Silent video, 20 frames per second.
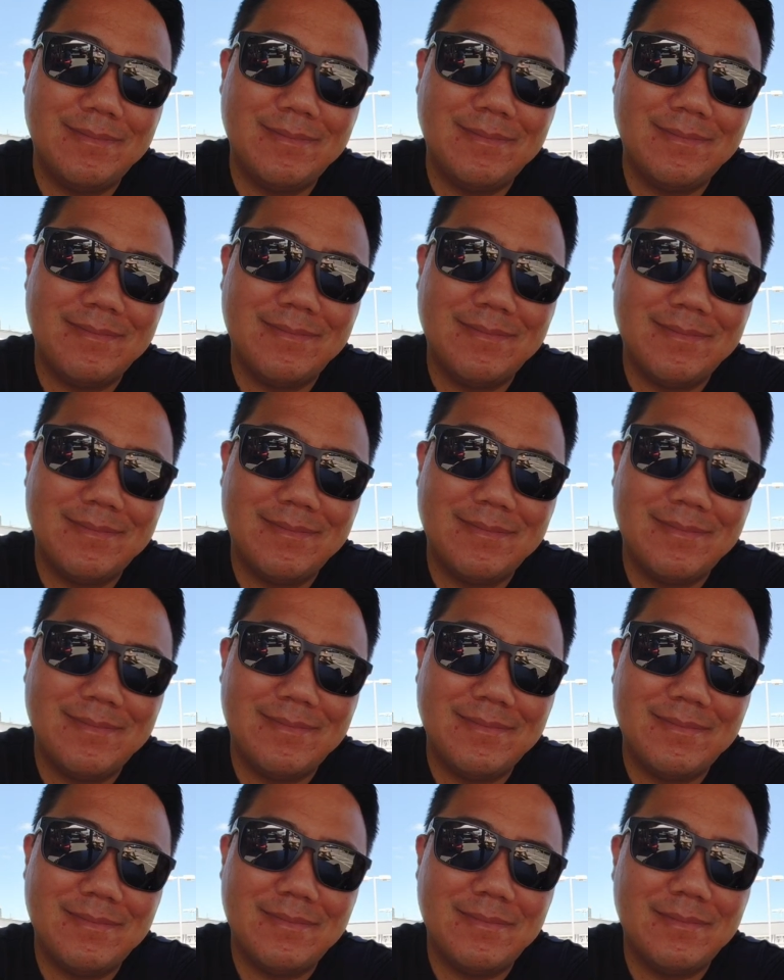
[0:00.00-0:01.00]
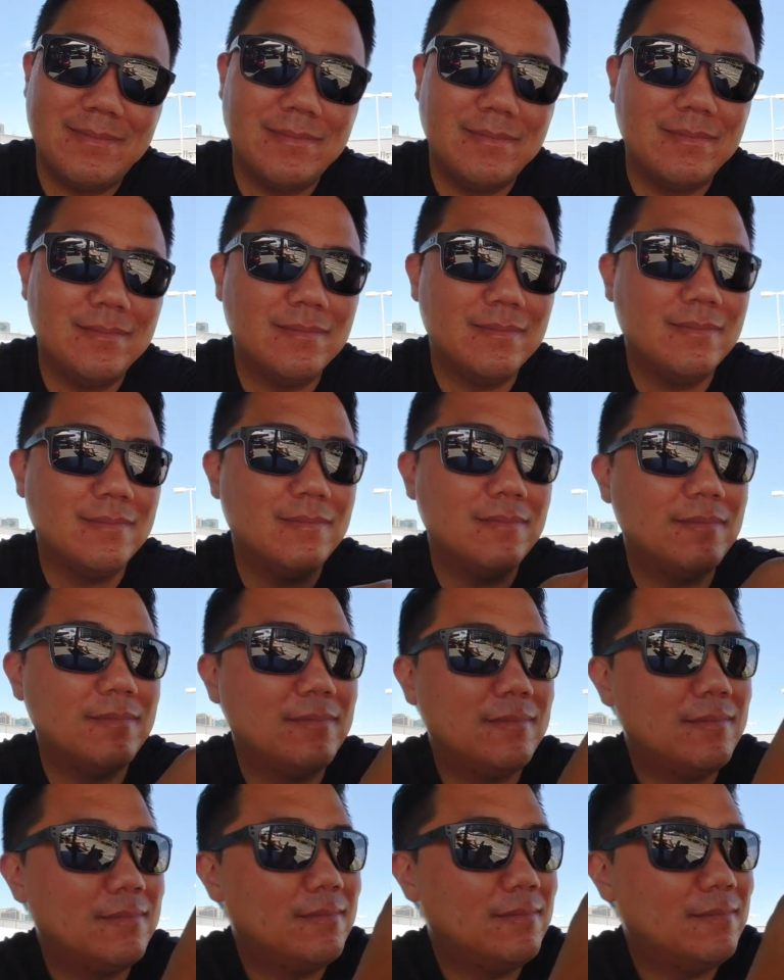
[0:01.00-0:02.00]

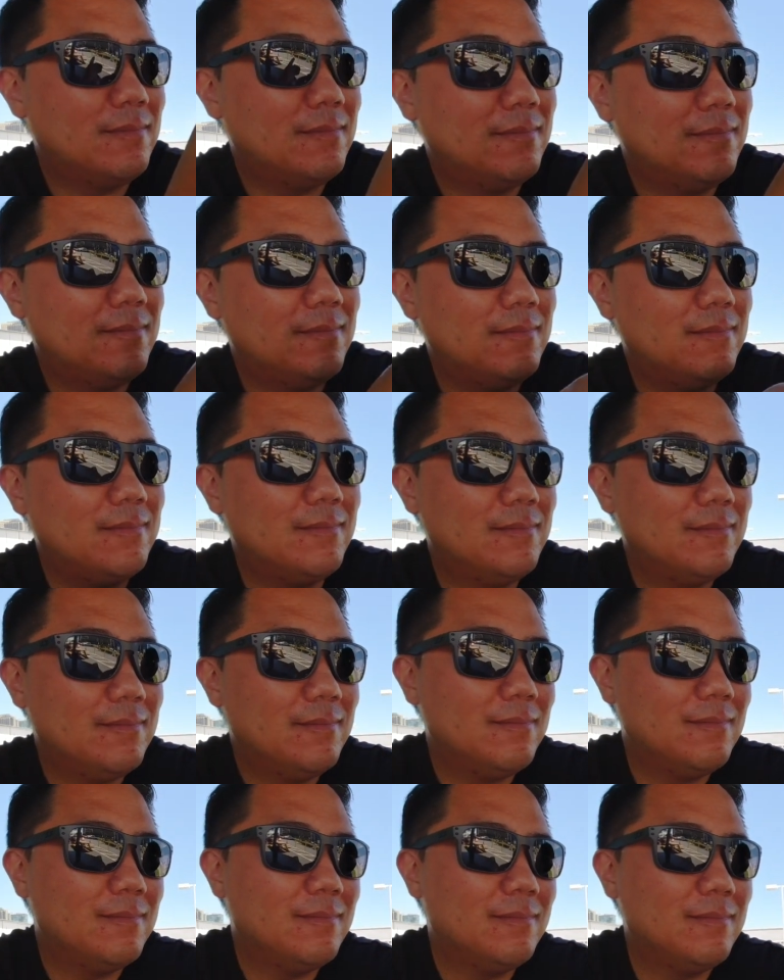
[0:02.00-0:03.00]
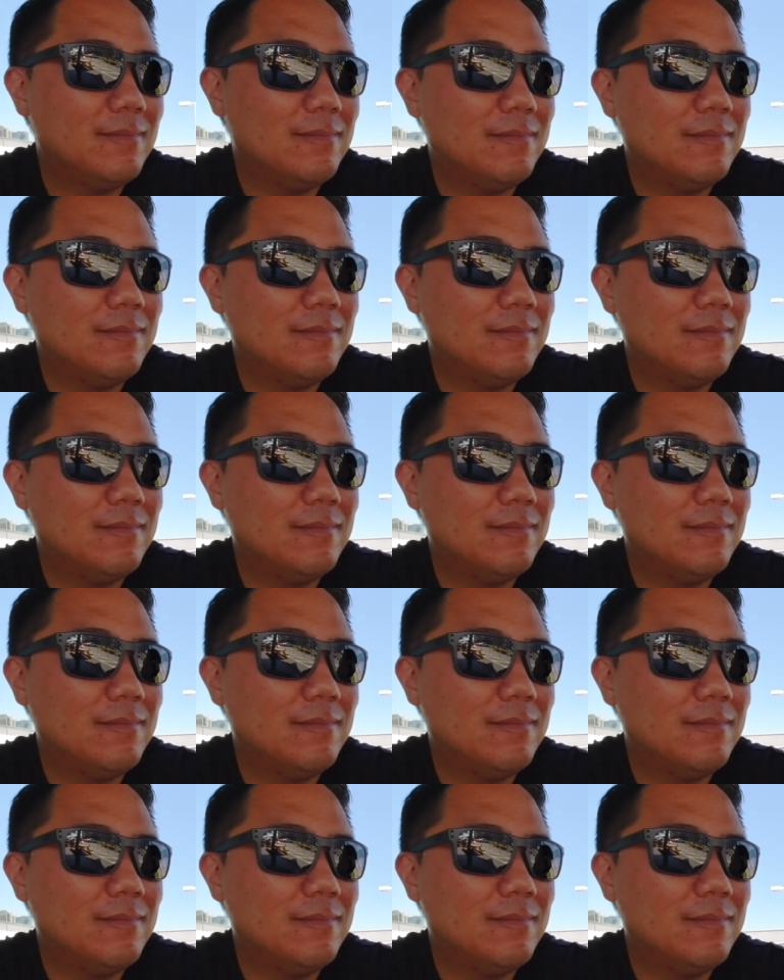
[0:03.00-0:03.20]
(not speaking)